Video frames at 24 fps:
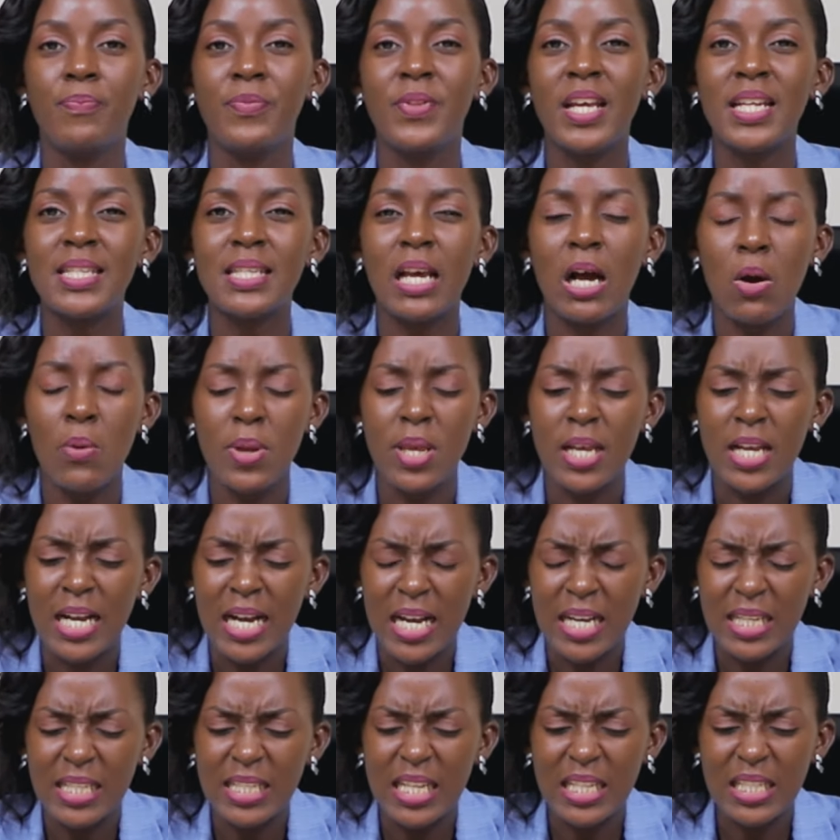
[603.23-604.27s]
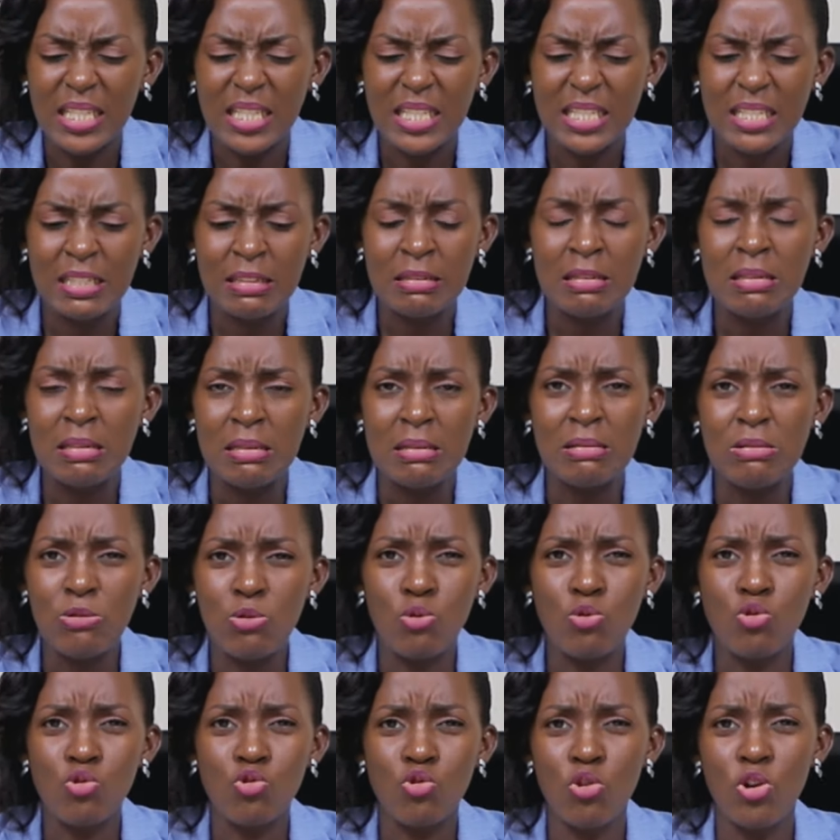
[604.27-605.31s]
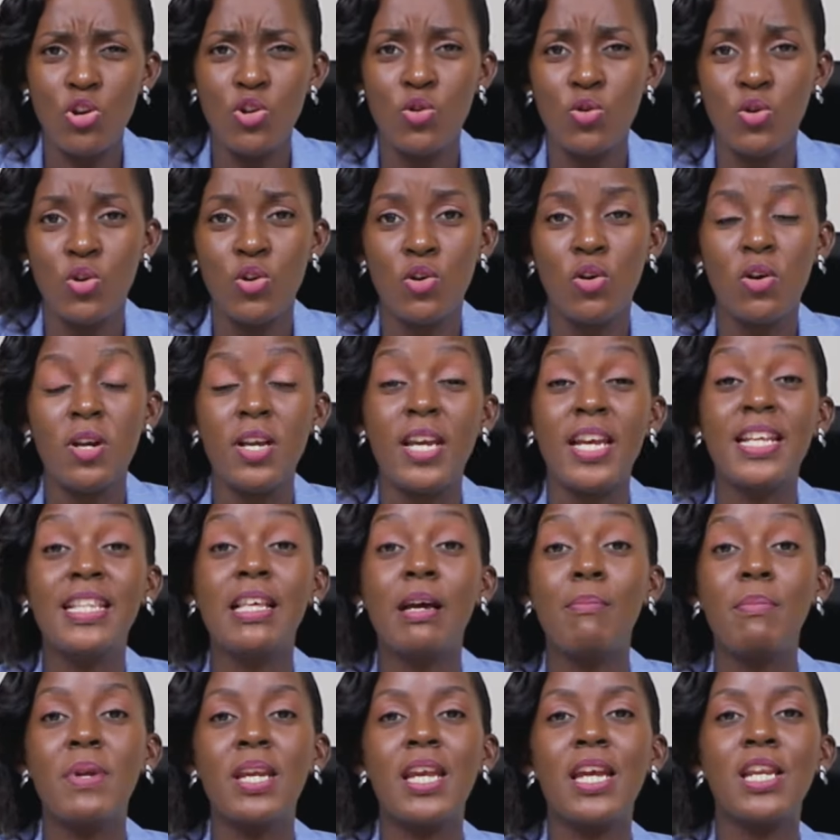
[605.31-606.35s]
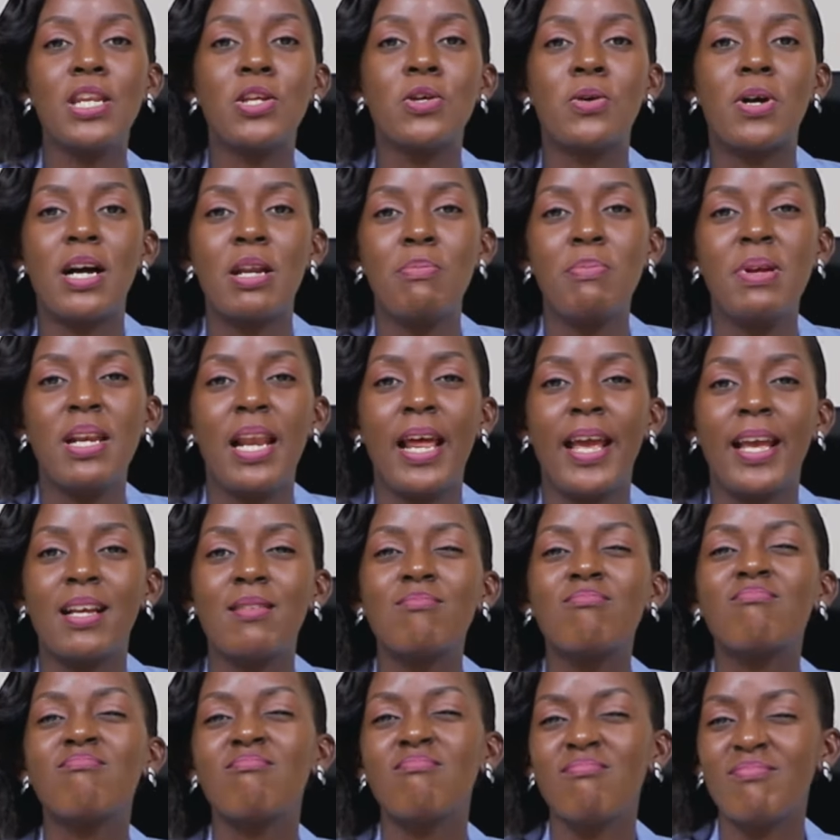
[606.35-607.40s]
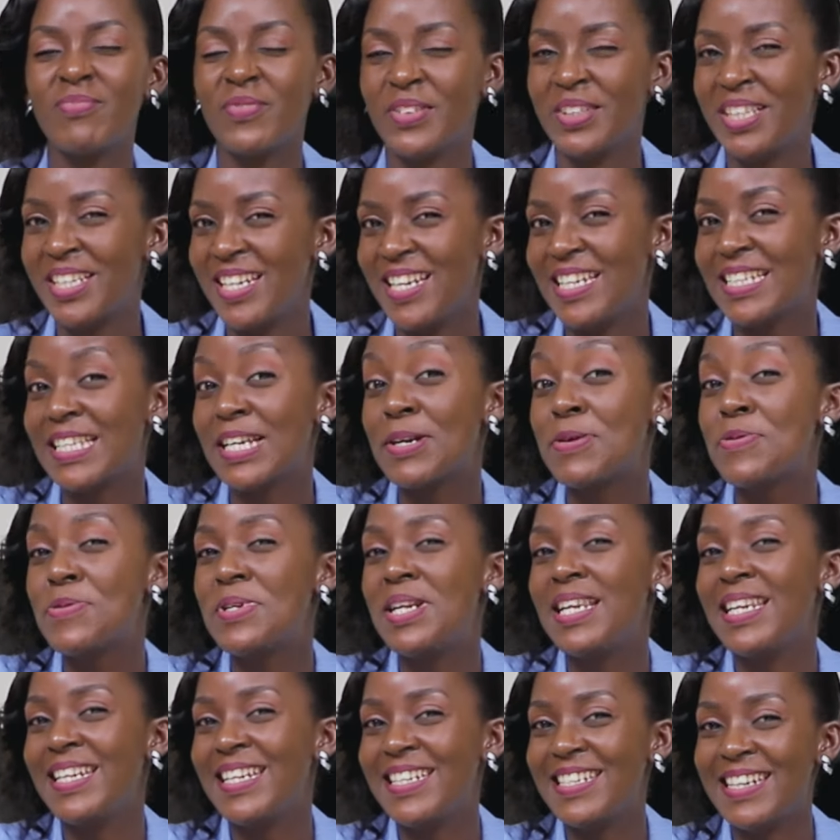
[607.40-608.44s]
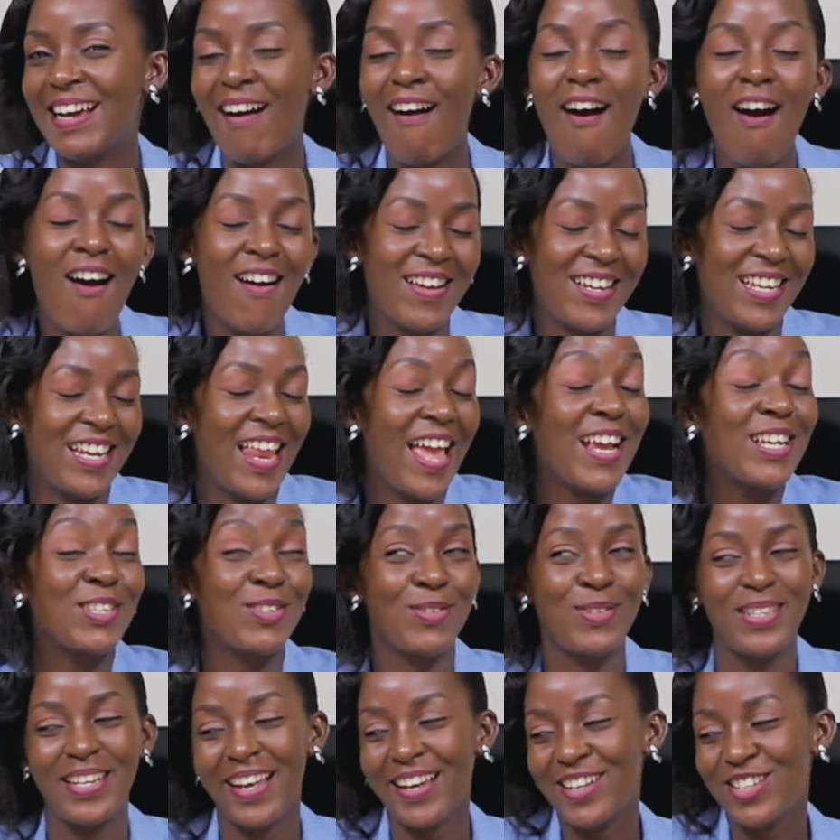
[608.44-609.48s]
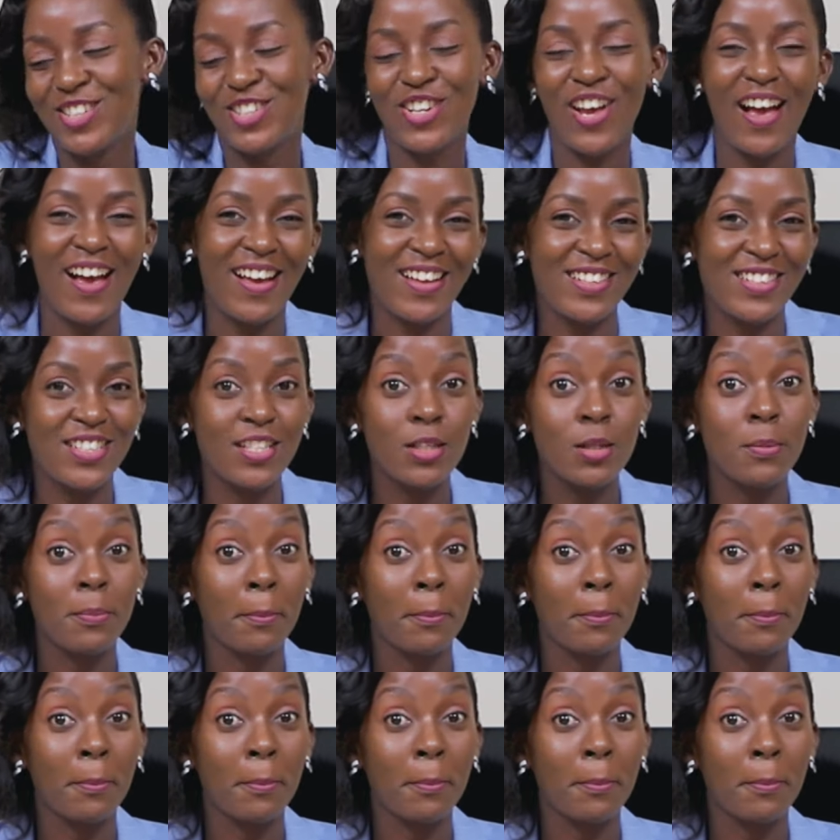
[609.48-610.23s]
That's how he can just control you, you know. In the beginning, you can be like, he's a good leader. Oh, he likes to take charge.